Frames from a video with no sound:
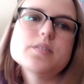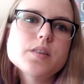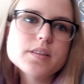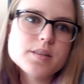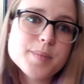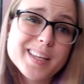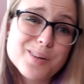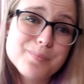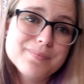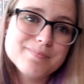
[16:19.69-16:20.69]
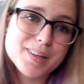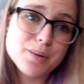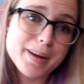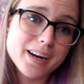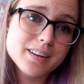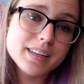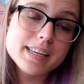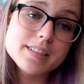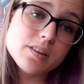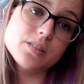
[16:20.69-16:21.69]
So this is my little bear.
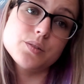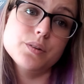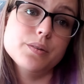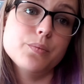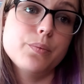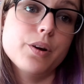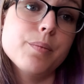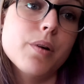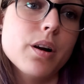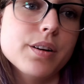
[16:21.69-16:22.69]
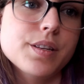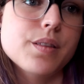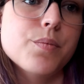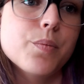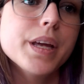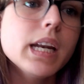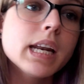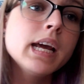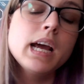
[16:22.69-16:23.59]
He's also a work in progress at the moment.